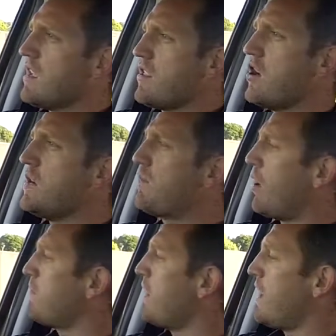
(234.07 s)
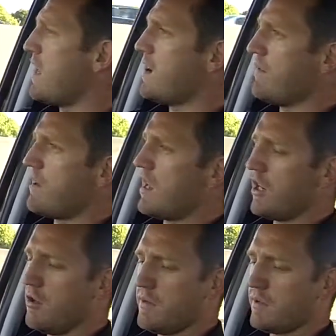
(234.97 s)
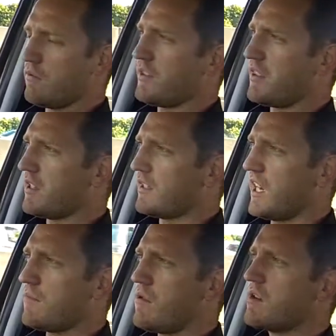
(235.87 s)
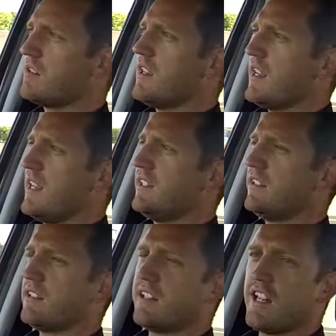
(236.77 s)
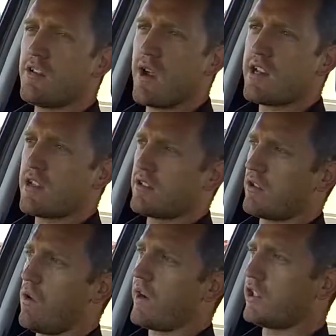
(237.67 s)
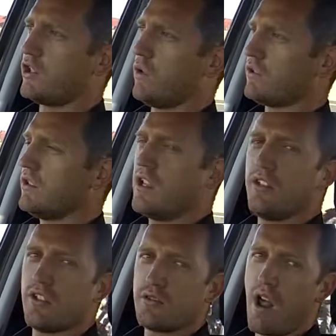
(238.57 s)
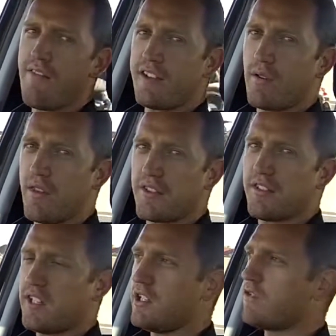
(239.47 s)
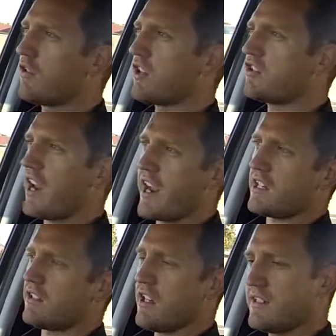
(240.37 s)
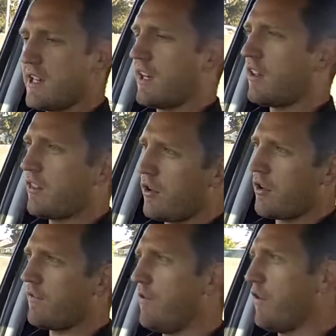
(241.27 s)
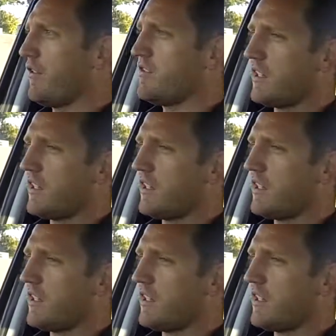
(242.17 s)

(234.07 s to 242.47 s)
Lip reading: The only problem I have a little bit with the gearbox is that the gear ratios are quite short. So driving around the city, you've got to change second, third, fourth